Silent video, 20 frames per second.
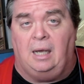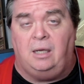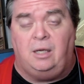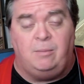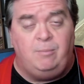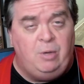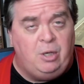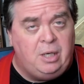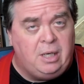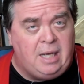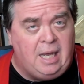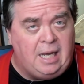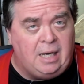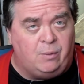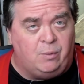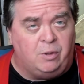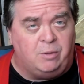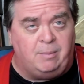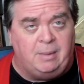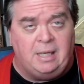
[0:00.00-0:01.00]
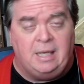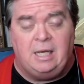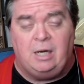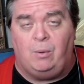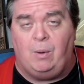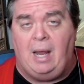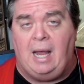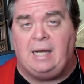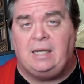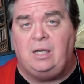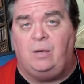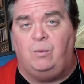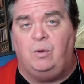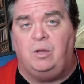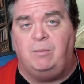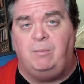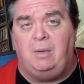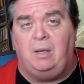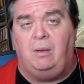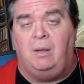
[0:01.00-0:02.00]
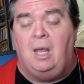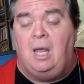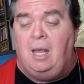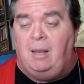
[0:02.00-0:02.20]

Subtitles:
communicating with me, interacting with me,